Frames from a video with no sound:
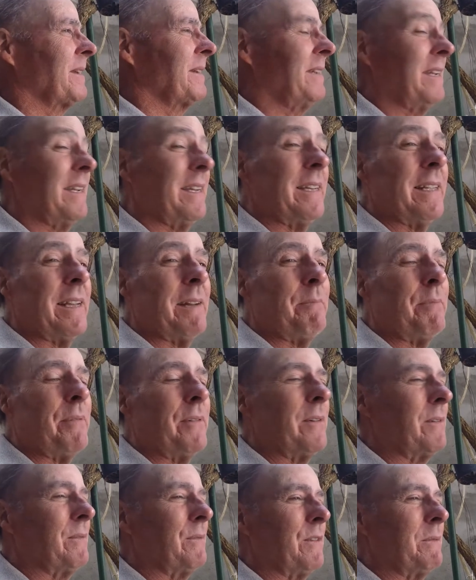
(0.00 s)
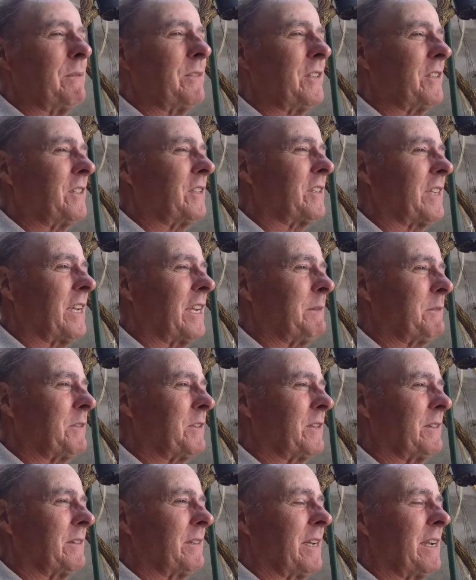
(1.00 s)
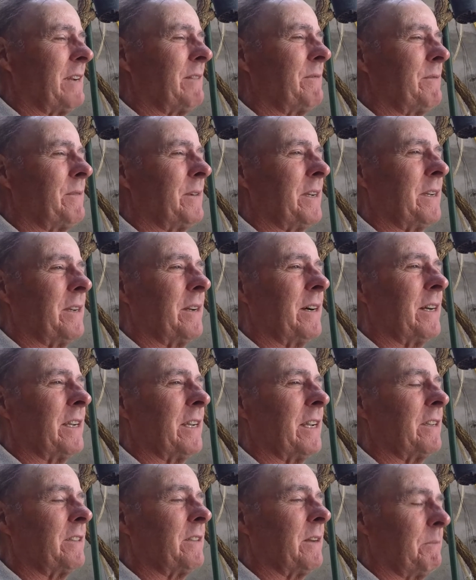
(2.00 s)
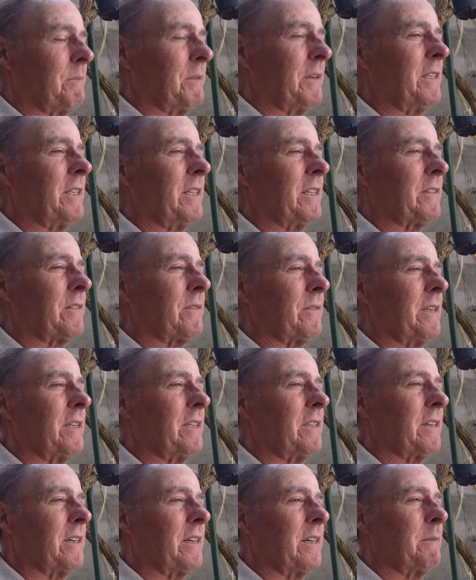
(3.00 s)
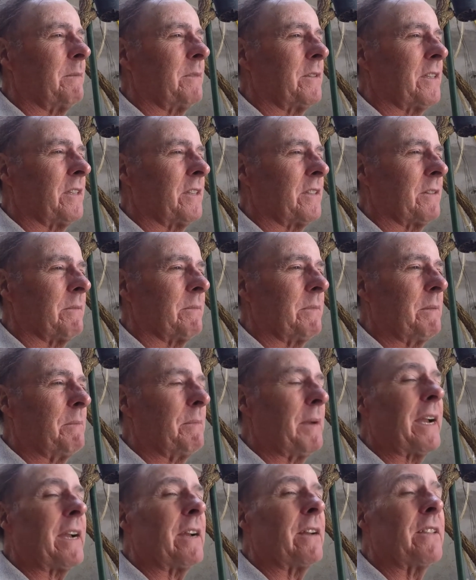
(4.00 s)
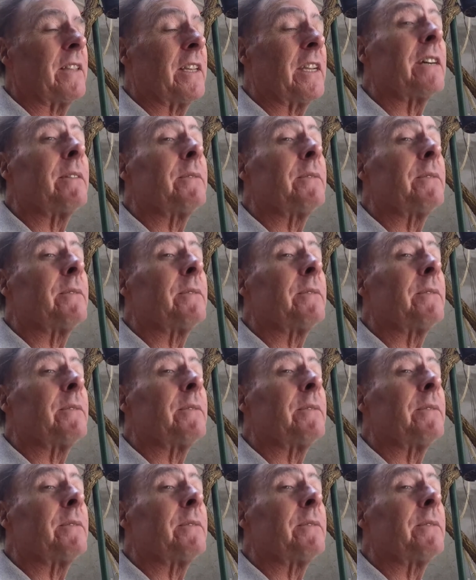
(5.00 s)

yeah, that poor woman, she just keeps doing it every night. I've been there 3 times since I've been back, and I think